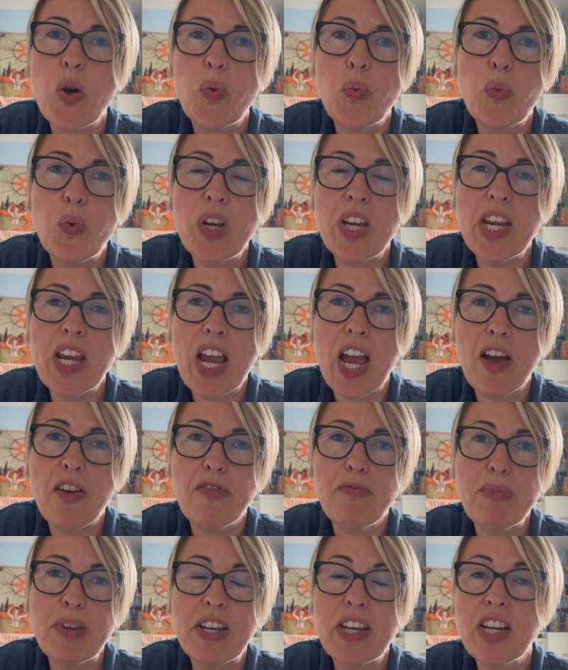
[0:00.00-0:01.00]
we
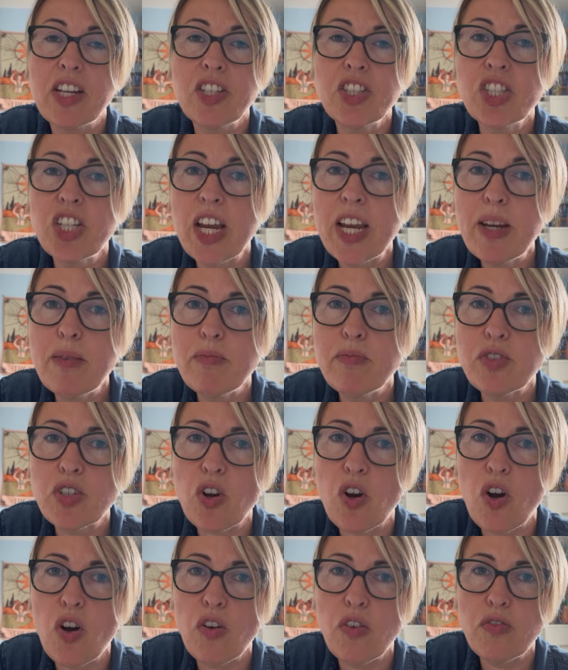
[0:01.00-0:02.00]
have been ashamed
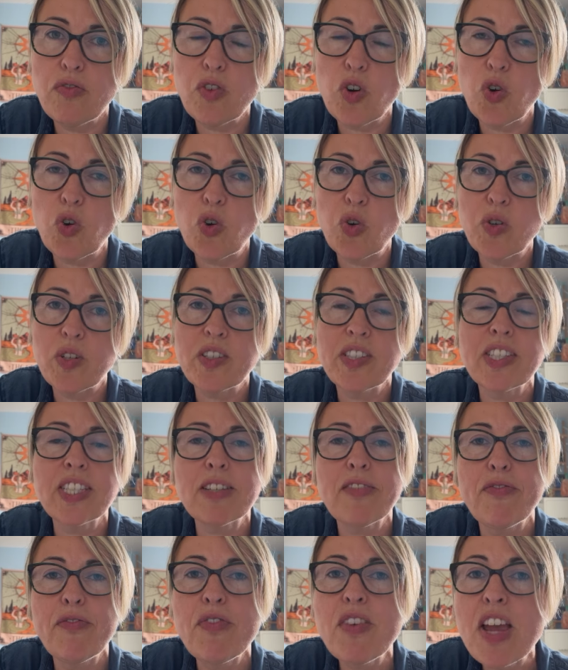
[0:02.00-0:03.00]
of or
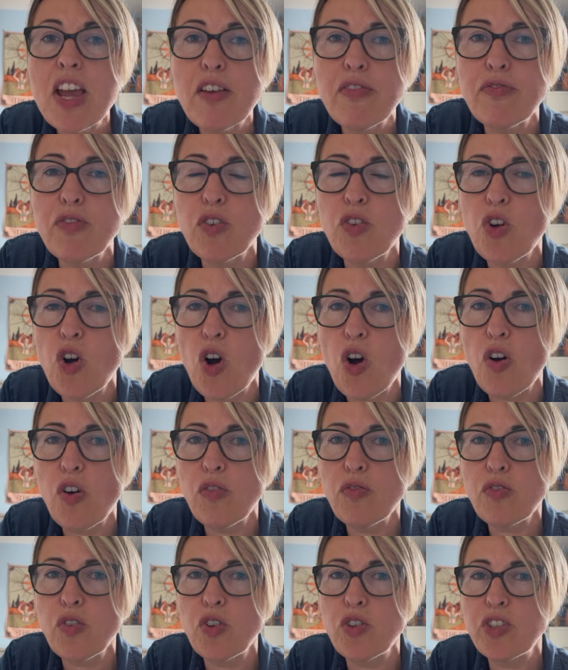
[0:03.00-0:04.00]
fearful
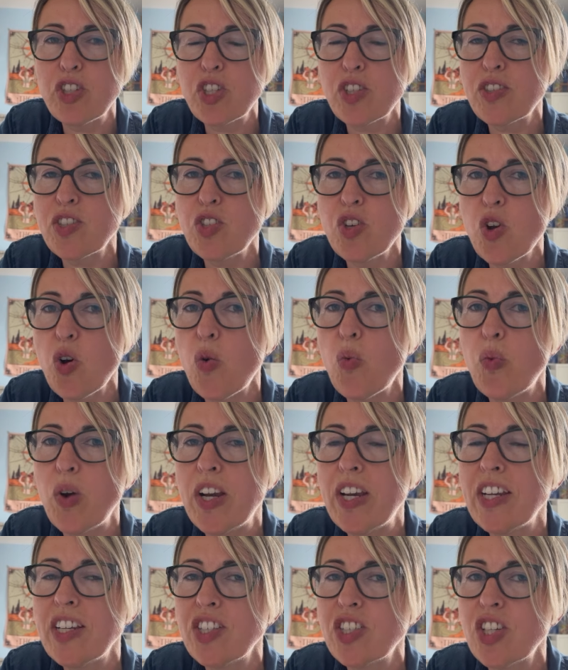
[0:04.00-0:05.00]
of or just not
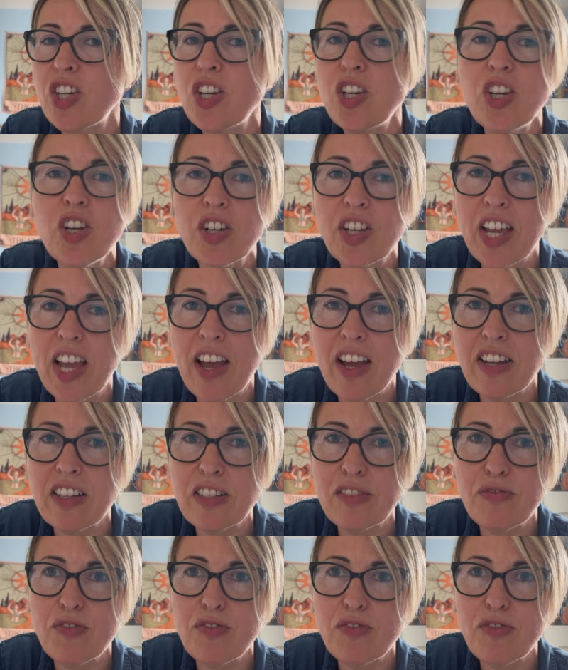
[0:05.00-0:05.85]
willing to look at